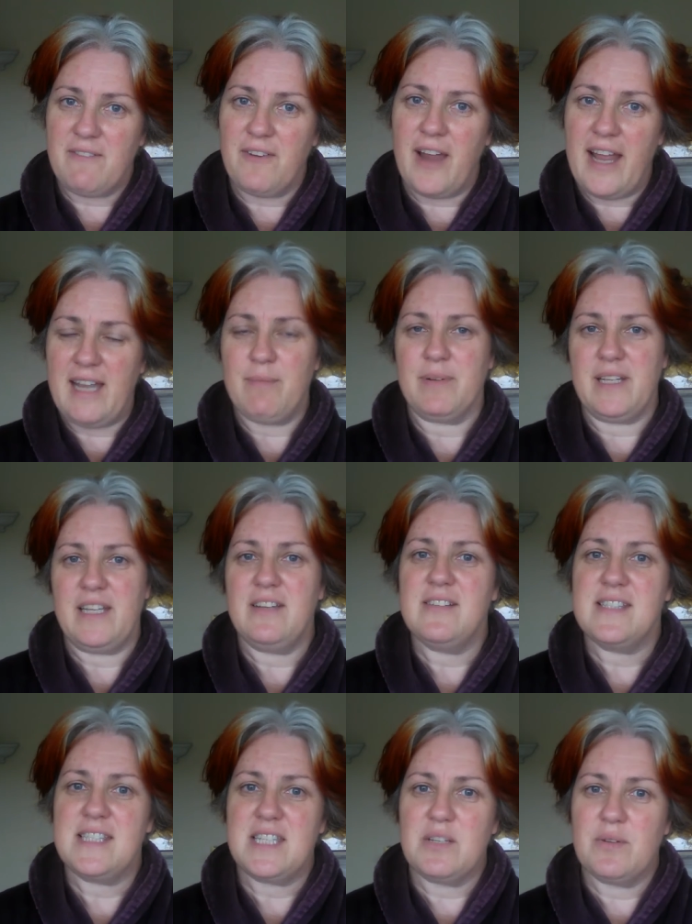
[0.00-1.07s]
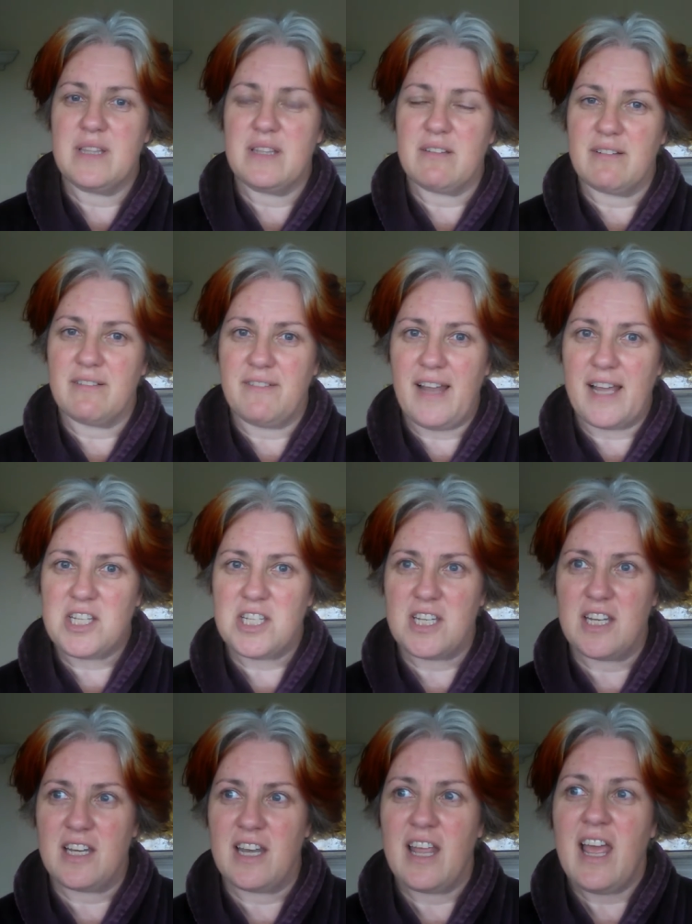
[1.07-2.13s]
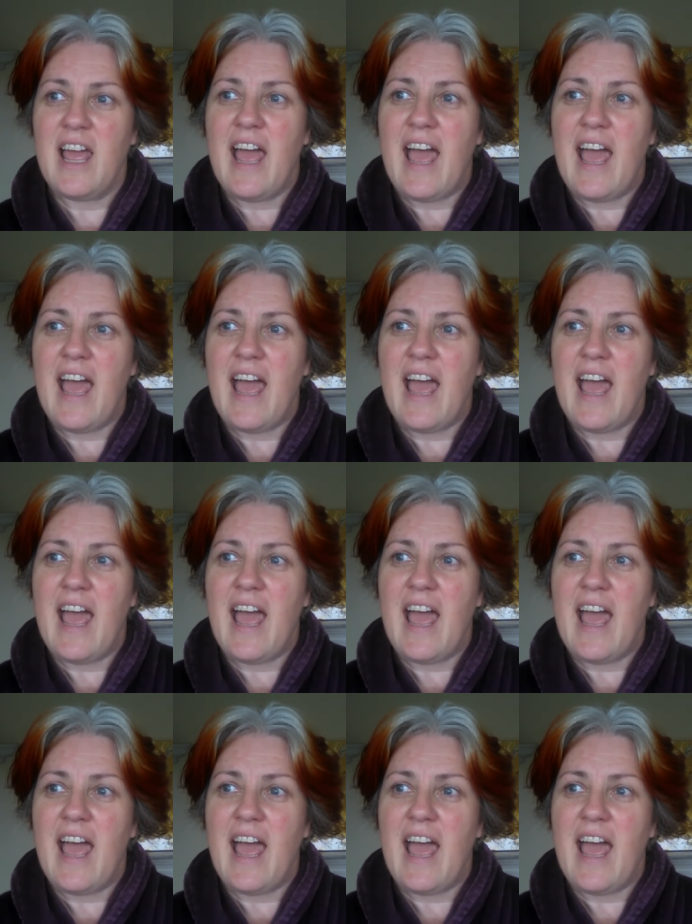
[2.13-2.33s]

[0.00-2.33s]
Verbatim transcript: for anybody who's doing the reflection